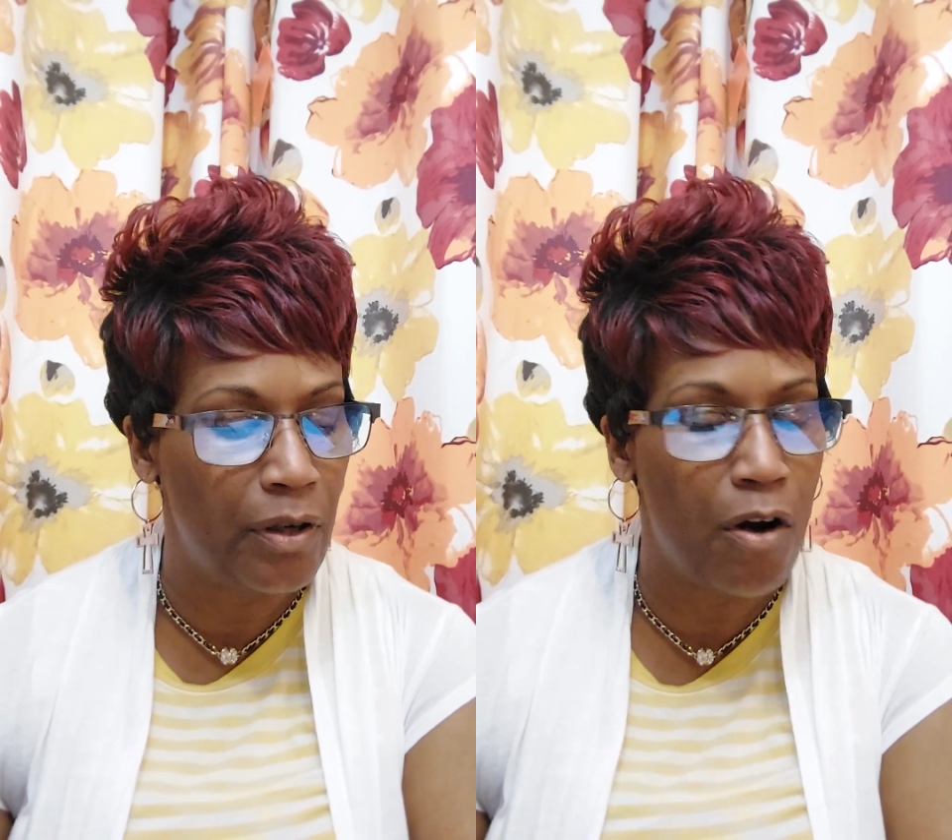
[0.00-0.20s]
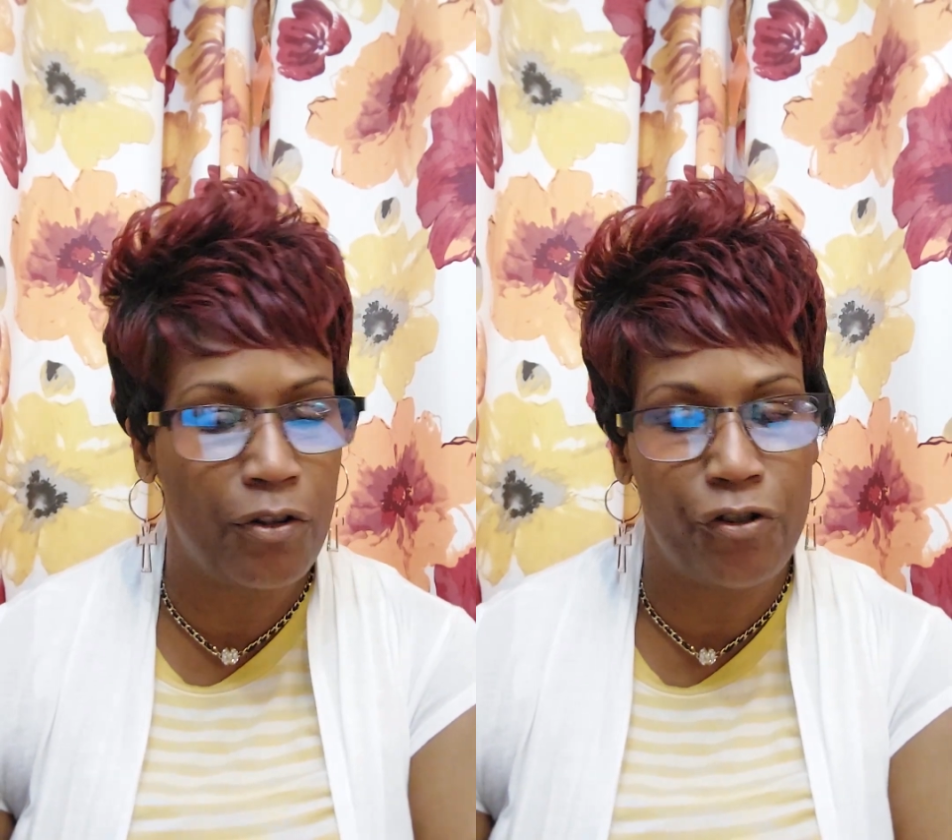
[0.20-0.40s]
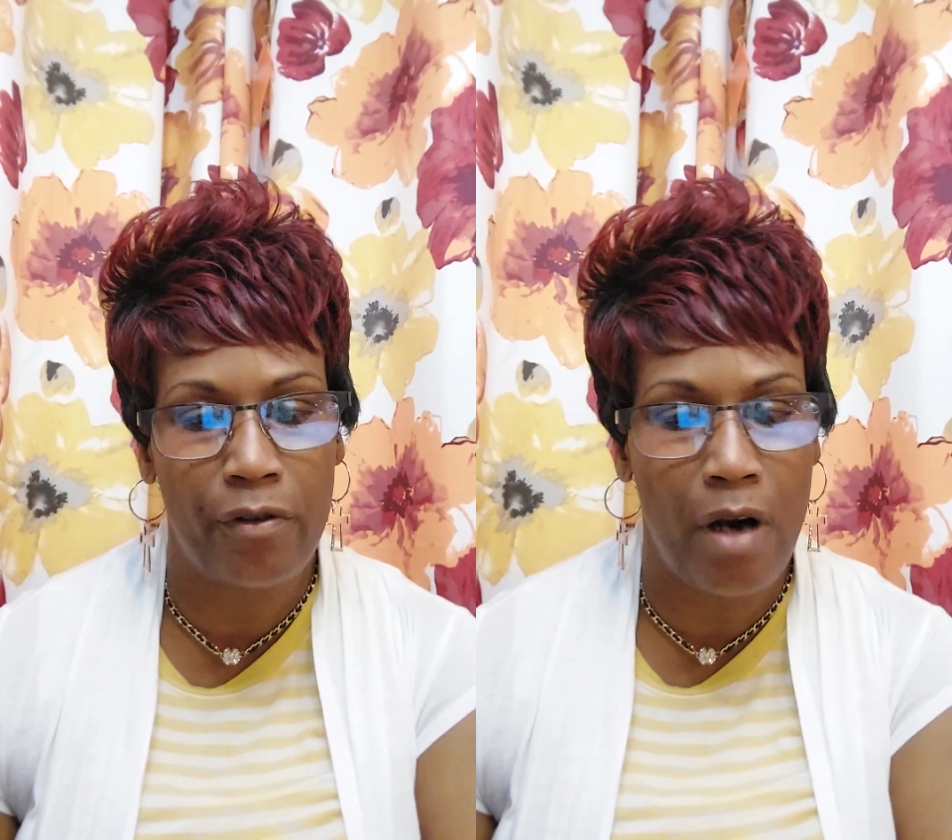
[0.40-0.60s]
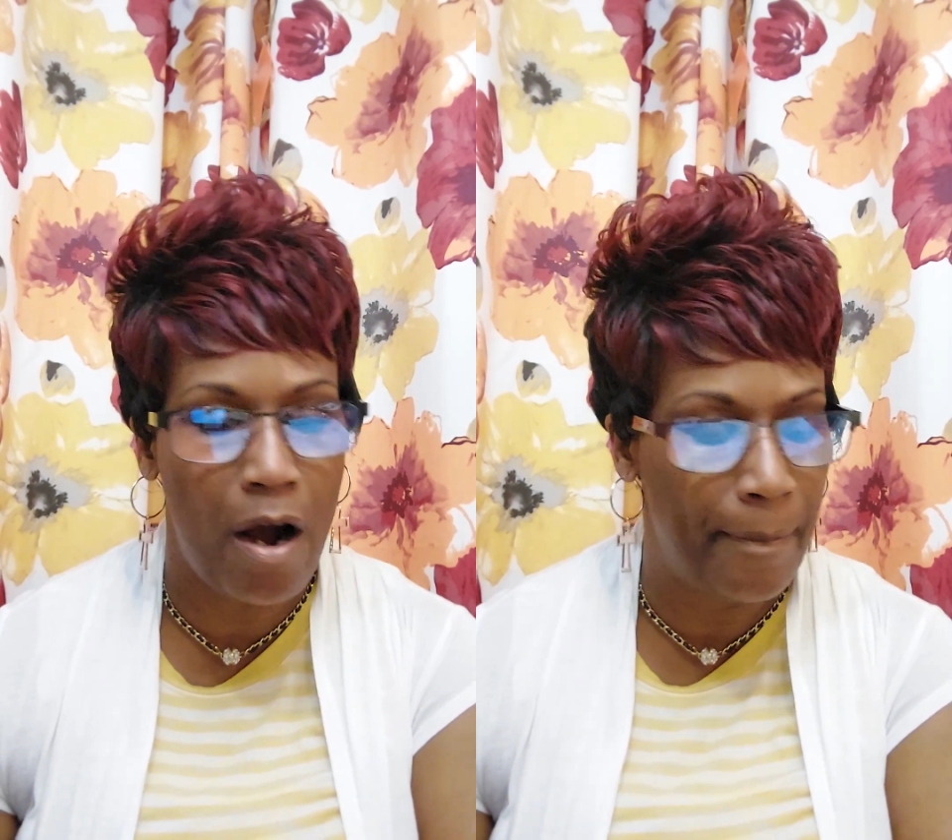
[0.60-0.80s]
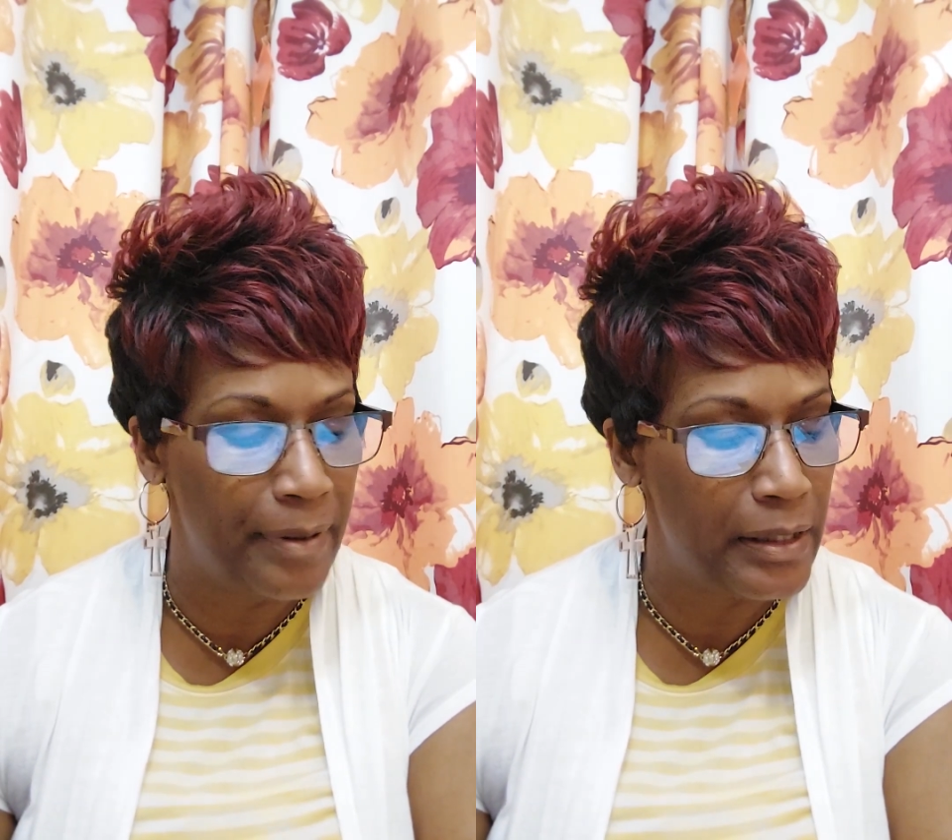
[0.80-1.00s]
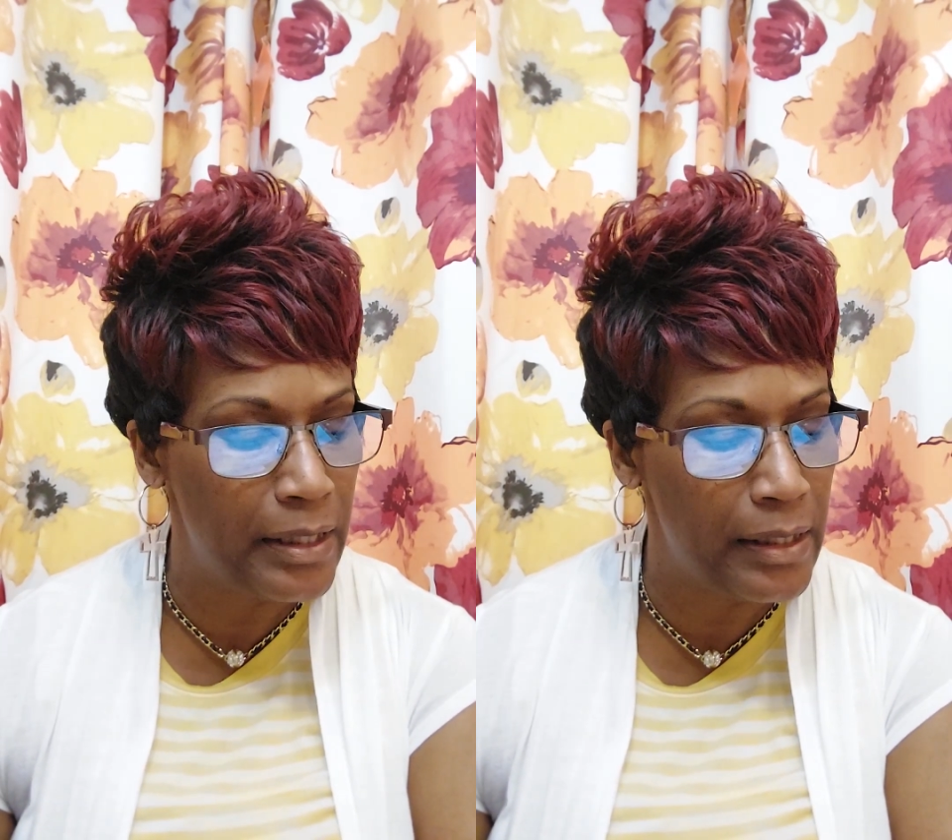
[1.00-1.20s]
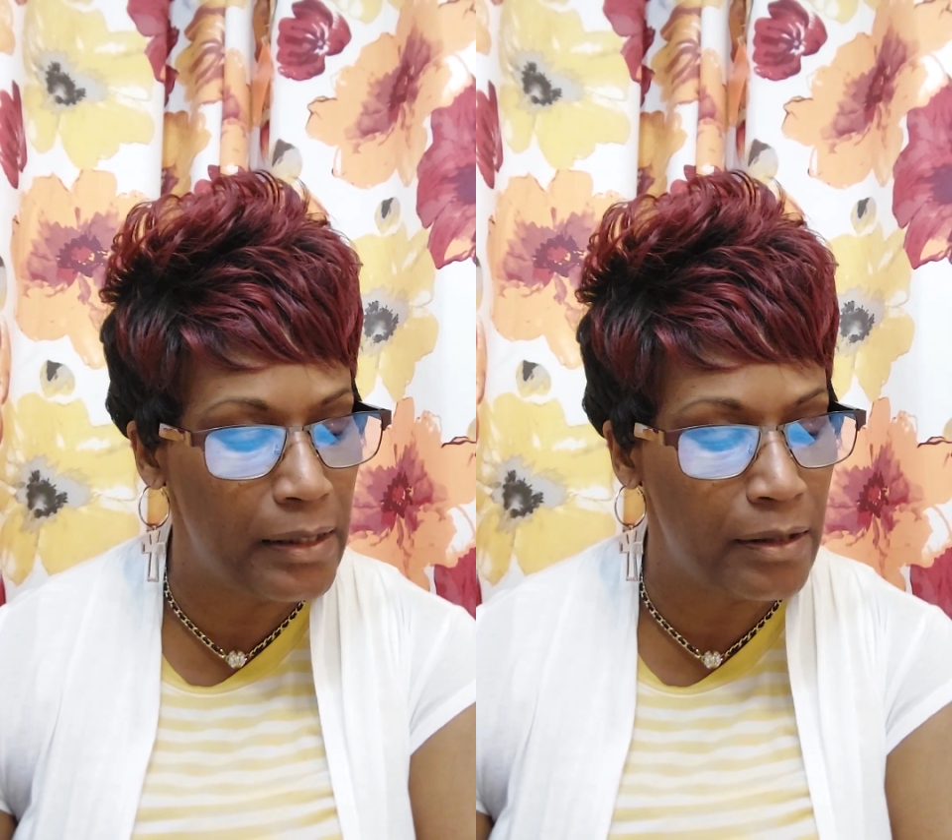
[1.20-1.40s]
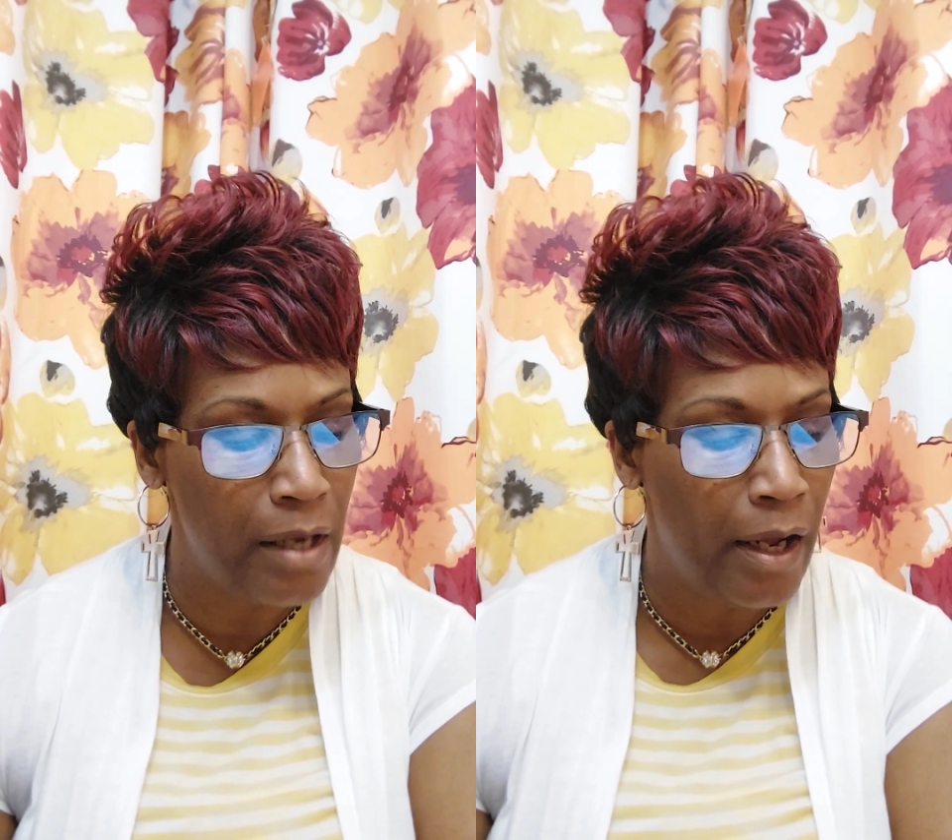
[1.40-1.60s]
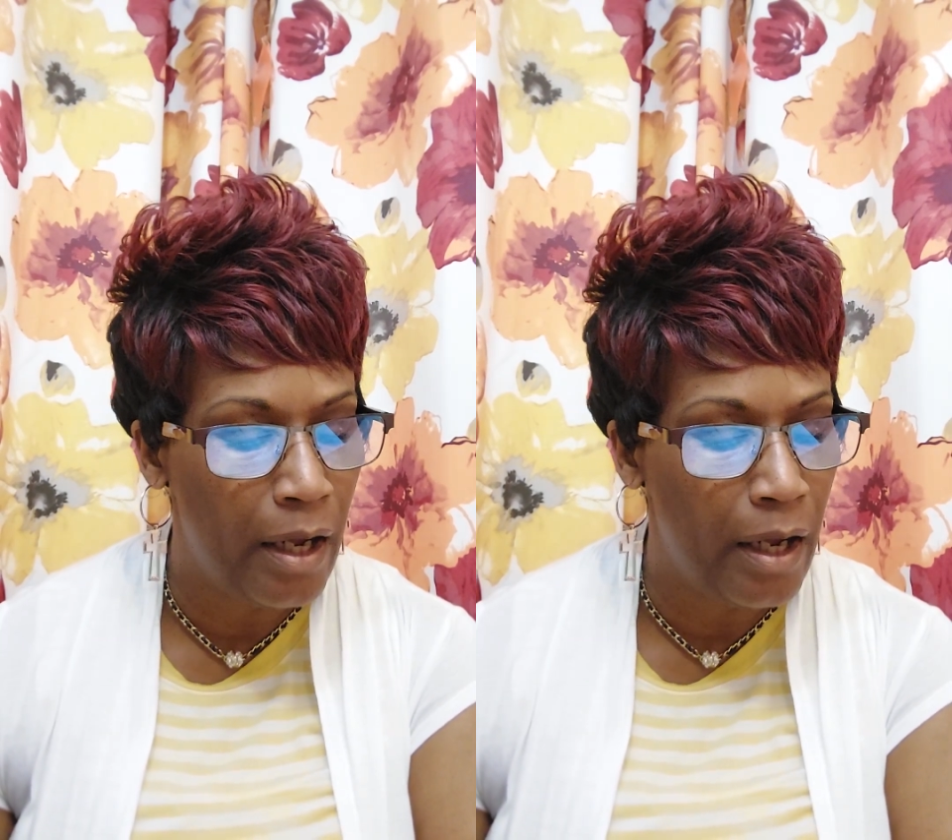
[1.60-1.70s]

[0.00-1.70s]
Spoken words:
cultural competence,